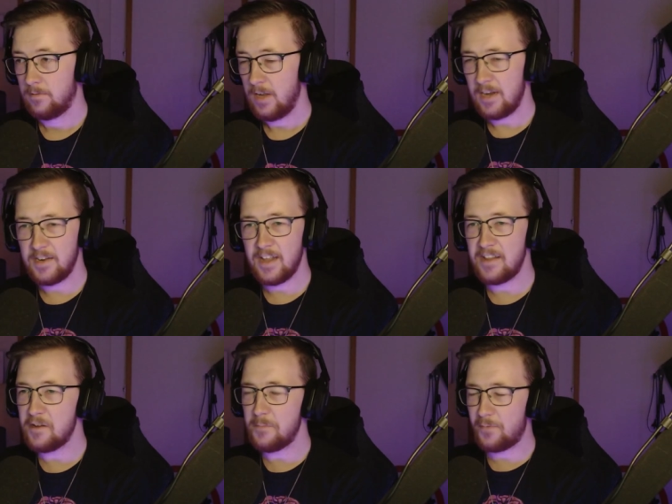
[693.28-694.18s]
How did
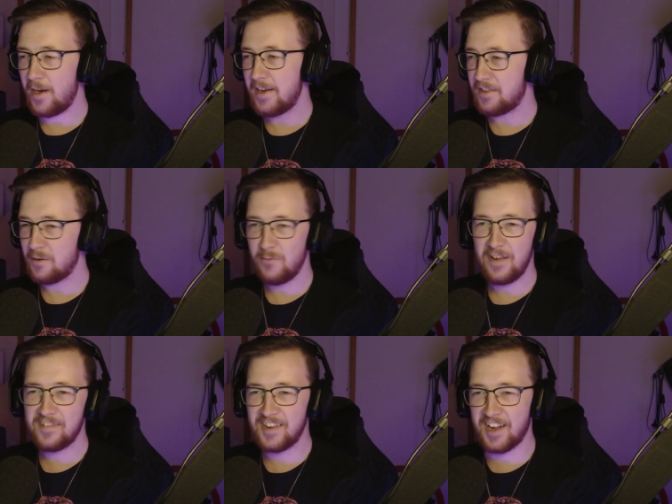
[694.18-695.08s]
that not break the
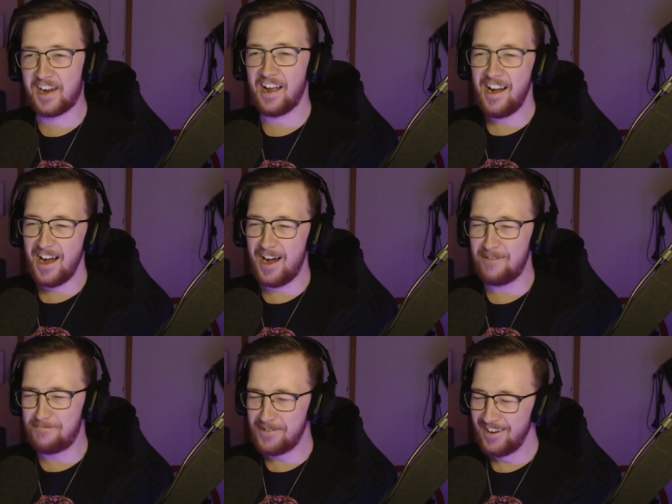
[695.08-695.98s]
rest of the cup?